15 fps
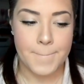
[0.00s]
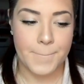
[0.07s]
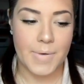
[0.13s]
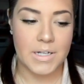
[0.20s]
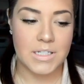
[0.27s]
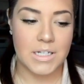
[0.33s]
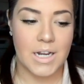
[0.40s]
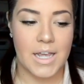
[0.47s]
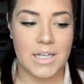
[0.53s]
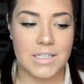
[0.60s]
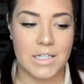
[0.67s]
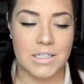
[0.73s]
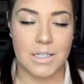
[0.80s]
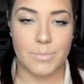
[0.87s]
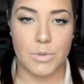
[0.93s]
But today,
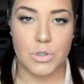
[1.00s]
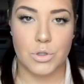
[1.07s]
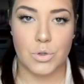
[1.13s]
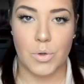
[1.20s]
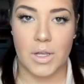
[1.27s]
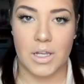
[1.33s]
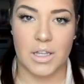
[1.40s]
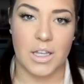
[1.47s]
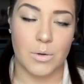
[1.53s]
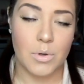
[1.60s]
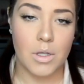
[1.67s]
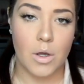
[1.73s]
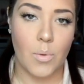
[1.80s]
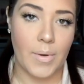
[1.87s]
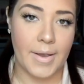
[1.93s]
since I'm just doing like
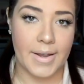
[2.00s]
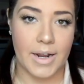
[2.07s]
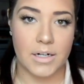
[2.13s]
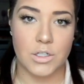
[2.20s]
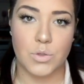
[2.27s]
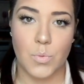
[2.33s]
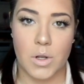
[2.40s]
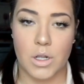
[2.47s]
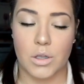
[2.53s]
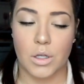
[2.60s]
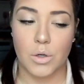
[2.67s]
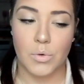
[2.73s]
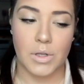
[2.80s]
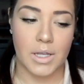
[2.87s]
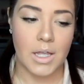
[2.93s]
really quick and I just want to
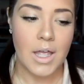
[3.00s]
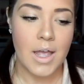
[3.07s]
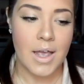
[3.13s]
look really